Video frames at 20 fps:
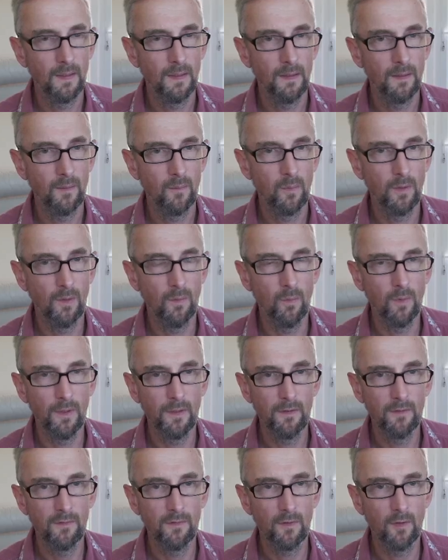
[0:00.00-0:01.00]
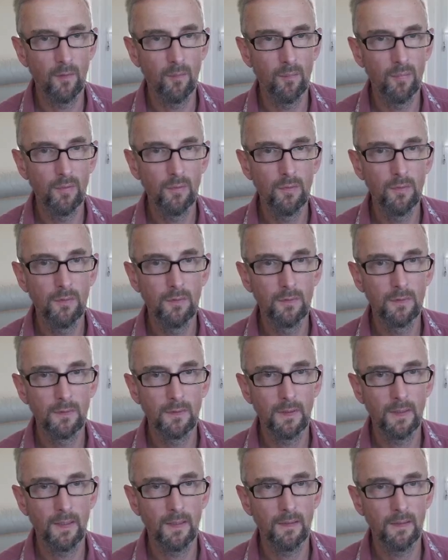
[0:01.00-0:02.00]
one is on board
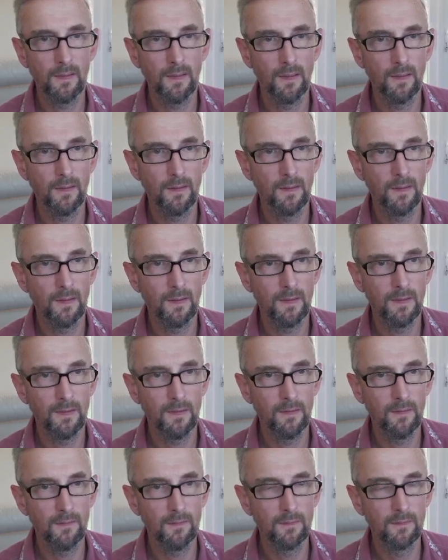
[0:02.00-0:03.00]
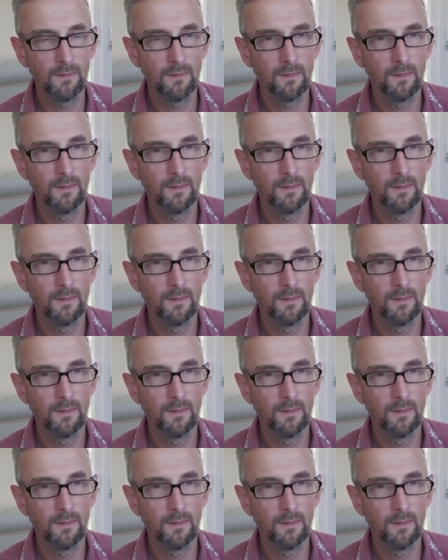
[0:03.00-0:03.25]
and the other is